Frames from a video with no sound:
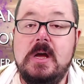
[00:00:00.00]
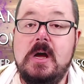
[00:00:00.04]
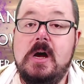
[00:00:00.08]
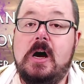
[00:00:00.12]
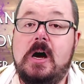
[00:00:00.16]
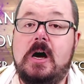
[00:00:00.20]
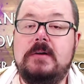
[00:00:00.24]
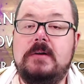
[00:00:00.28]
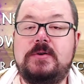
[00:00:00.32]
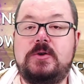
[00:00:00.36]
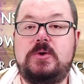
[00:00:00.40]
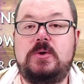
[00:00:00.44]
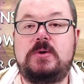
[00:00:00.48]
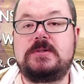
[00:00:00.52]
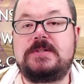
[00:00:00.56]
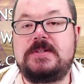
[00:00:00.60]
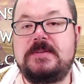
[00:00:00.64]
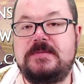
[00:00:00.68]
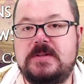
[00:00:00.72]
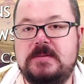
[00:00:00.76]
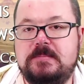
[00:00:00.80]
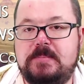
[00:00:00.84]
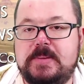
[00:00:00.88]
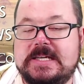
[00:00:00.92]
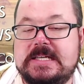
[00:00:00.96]
Of course, if
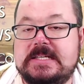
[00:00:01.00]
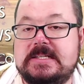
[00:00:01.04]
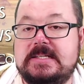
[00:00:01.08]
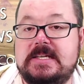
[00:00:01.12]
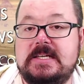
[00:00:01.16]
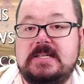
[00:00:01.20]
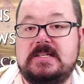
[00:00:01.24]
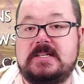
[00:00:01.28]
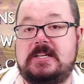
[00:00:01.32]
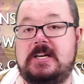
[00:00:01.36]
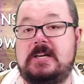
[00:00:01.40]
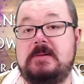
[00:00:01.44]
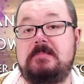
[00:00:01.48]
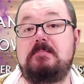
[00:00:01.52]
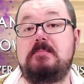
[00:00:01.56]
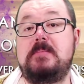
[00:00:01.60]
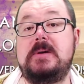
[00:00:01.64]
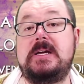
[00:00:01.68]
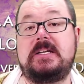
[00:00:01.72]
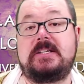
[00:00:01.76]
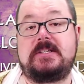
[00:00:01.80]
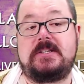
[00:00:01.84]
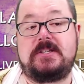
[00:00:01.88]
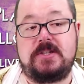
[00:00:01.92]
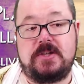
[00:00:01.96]
the PCs
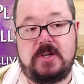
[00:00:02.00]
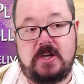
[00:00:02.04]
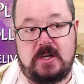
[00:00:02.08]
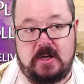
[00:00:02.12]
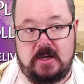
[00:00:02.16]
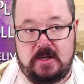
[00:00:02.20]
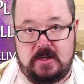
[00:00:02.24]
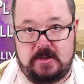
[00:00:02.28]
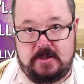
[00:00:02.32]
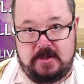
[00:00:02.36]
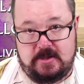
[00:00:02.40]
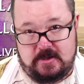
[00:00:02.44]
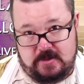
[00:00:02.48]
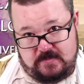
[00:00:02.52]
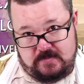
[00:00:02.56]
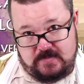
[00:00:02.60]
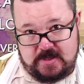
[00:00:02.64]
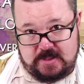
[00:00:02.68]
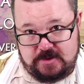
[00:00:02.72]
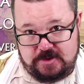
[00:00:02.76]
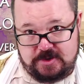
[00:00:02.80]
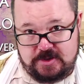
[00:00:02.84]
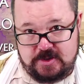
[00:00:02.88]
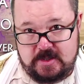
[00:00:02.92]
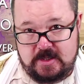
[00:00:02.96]
commit to going on an
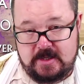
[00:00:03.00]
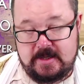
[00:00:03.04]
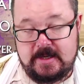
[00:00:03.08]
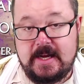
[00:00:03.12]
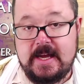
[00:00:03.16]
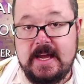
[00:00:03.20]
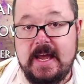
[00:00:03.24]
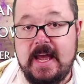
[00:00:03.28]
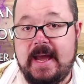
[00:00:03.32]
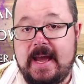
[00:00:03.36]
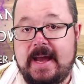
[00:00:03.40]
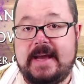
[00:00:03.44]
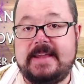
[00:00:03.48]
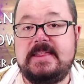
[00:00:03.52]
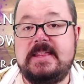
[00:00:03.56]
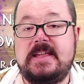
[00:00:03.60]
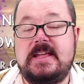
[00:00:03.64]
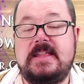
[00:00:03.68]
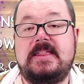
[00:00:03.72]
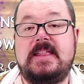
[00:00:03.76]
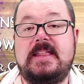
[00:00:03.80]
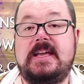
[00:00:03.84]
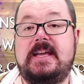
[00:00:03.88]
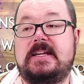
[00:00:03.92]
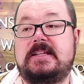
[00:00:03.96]
adventure and
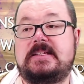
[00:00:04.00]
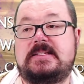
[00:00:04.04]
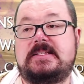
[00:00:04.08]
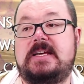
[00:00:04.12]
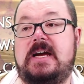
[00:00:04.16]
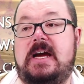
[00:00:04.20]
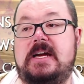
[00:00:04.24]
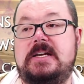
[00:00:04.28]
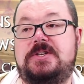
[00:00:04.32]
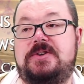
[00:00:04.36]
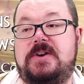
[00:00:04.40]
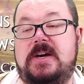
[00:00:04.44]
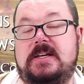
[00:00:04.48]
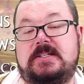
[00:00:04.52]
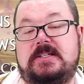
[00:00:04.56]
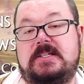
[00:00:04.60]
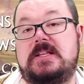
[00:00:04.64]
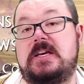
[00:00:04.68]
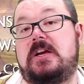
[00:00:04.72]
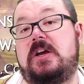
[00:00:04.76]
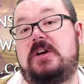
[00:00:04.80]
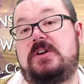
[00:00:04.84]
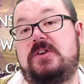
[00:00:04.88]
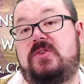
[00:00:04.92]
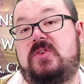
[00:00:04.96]
then they get sidetracked and they
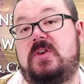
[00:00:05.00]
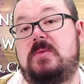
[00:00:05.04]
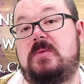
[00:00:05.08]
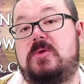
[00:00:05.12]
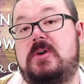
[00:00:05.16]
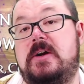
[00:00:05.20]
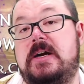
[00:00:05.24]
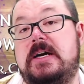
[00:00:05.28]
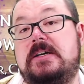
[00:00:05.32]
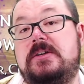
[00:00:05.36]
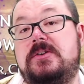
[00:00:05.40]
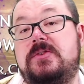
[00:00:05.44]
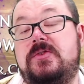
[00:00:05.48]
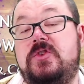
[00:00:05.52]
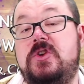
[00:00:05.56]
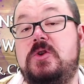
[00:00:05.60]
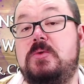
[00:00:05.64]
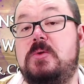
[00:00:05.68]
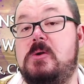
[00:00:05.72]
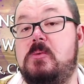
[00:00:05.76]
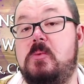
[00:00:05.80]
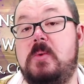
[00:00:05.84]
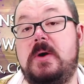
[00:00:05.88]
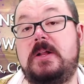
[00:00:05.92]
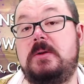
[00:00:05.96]
go somewhere else, you
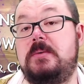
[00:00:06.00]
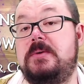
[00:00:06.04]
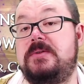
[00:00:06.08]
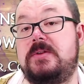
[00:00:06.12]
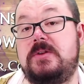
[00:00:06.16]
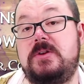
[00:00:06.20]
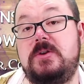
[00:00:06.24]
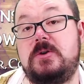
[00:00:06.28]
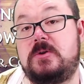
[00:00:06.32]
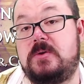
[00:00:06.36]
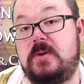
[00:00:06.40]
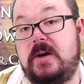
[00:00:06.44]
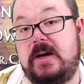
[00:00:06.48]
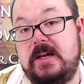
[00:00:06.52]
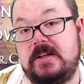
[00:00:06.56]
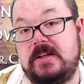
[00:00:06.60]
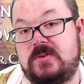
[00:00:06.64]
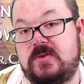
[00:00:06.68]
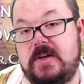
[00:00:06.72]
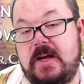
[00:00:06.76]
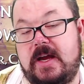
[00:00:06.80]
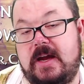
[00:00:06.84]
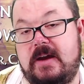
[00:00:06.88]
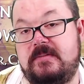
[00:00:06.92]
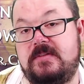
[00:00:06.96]
are well within your rights
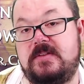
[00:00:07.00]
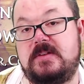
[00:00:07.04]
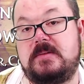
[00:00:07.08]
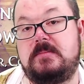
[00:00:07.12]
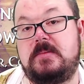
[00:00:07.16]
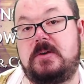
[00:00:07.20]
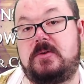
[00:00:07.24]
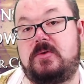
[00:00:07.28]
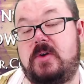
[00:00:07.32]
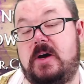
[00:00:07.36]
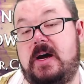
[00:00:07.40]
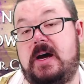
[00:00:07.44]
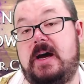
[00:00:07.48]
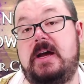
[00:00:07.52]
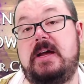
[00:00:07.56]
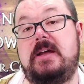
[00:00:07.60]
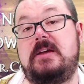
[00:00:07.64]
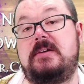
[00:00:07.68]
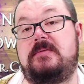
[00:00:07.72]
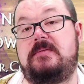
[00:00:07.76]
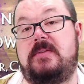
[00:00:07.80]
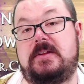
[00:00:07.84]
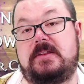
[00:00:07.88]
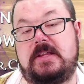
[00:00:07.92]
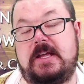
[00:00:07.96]
to have them
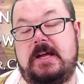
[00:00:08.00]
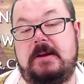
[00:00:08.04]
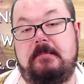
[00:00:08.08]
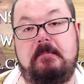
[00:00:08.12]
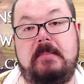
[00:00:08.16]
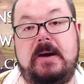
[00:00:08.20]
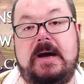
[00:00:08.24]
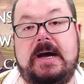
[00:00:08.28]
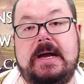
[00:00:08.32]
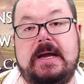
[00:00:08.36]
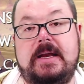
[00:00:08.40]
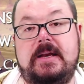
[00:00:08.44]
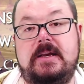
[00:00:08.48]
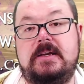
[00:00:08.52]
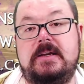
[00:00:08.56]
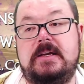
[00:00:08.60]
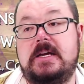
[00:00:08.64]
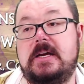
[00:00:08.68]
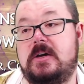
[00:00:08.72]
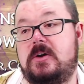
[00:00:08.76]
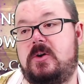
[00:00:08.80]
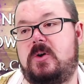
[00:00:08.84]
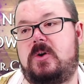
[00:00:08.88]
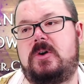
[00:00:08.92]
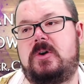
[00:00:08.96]
arrive at that mine
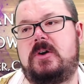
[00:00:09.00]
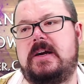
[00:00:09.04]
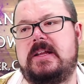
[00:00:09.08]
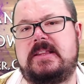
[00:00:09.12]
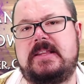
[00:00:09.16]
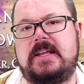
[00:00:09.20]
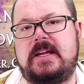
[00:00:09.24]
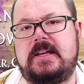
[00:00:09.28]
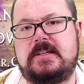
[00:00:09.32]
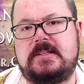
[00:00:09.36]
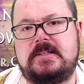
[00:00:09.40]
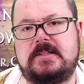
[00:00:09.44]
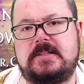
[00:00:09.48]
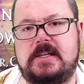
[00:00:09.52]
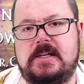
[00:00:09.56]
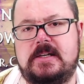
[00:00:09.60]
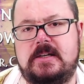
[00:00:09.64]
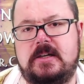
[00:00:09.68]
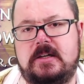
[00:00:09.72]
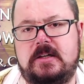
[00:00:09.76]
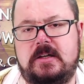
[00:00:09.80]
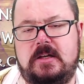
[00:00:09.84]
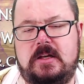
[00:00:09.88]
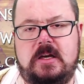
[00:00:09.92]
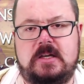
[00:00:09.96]
or at that
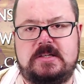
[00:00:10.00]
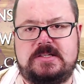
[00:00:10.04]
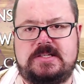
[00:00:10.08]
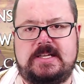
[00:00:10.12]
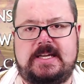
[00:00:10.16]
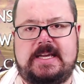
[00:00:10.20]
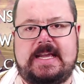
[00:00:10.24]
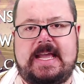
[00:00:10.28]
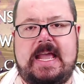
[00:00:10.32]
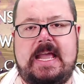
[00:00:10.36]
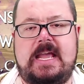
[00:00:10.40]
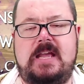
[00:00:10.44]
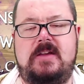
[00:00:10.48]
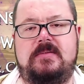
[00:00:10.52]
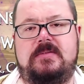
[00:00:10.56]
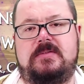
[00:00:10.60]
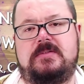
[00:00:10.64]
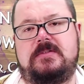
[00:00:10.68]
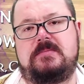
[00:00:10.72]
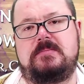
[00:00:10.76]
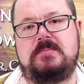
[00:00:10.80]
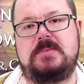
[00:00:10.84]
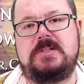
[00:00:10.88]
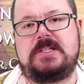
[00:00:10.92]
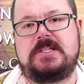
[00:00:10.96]
uh, lost cave
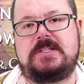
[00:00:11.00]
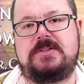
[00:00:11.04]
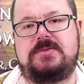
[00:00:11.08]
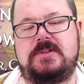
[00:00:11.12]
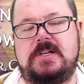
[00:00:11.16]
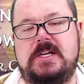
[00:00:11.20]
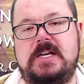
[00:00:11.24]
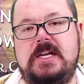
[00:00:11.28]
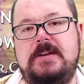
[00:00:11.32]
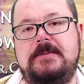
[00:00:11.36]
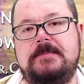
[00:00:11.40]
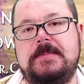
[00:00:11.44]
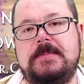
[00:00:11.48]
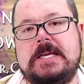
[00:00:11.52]
of mystery